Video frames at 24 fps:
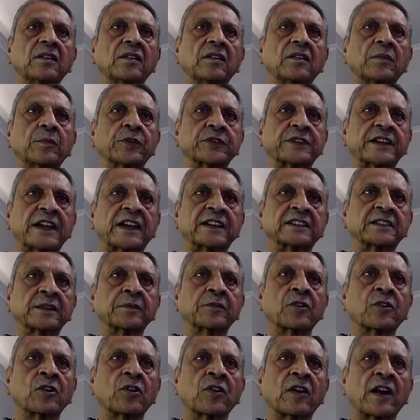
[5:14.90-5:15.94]
potassium
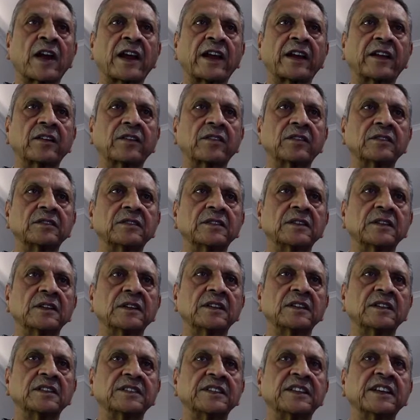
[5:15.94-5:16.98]
chloride.
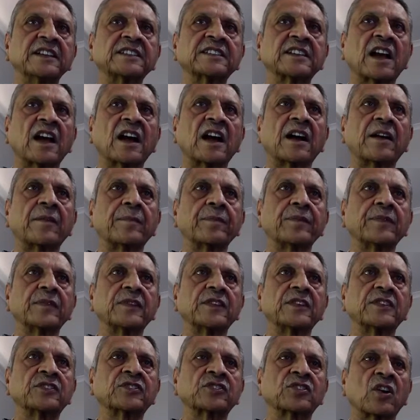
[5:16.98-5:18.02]
These are
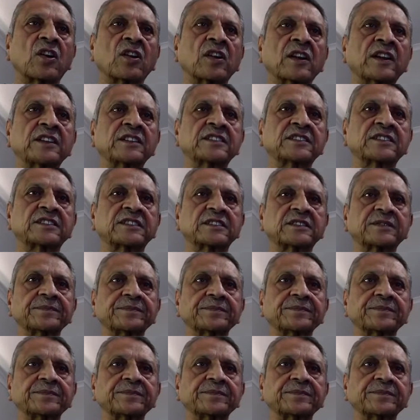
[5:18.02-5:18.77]
solids